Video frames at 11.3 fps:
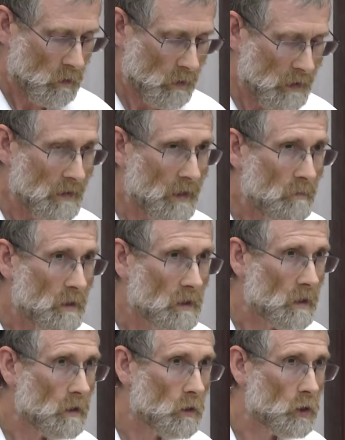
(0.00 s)
in
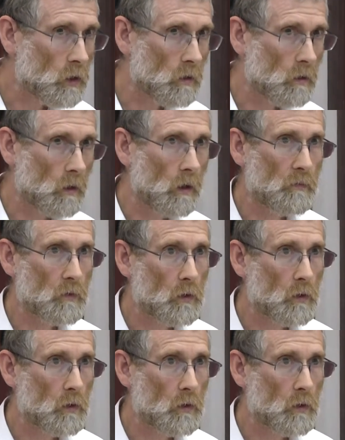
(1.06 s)
imitation of